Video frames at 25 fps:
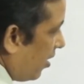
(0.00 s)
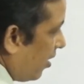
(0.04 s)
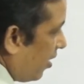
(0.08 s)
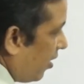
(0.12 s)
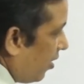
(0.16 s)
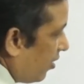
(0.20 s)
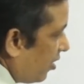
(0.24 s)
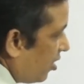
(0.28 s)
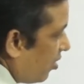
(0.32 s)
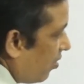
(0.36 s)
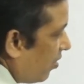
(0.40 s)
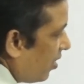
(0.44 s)

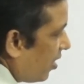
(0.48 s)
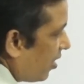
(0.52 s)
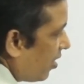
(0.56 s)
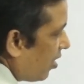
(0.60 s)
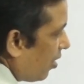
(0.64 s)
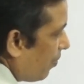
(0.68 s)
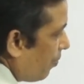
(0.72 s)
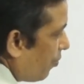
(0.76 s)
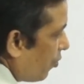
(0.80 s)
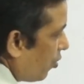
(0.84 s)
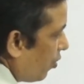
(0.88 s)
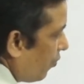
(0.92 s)
Theoretical
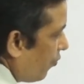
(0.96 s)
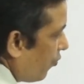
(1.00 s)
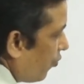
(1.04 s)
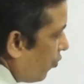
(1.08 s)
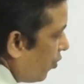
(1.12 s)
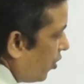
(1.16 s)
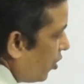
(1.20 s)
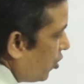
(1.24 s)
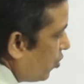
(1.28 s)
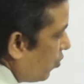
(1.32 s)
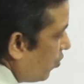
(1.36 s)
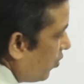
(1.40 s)
proof we
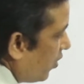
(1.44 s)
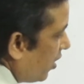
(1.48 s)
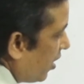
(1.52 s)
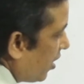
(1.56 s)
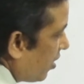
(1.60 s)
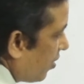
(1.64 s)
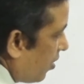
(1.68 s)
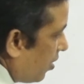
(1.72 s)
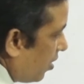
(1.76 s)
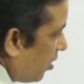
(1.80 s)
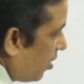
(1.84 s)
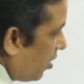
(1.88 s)
do
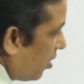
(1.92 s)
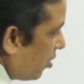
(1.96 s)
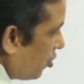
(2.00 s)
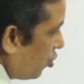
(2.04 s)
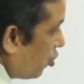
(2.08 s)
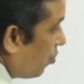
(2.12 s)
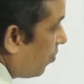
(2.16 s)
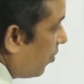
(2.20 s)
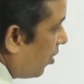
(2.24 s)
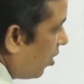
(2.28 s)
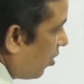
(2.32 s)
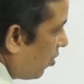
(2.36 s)

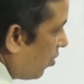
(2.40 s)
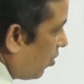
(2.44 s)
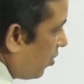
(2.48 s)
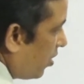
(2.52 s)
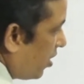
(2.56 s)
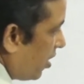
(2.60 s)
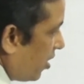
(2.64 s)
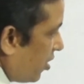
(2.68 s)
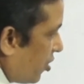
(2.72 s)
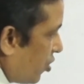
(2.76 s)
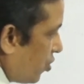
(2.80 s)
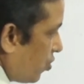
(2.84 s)
tomorrow,
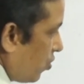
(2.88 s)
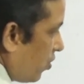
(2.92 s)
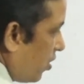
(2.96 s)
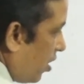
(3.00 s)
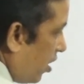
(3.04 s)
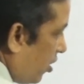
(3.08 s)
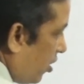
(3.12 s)
dear student.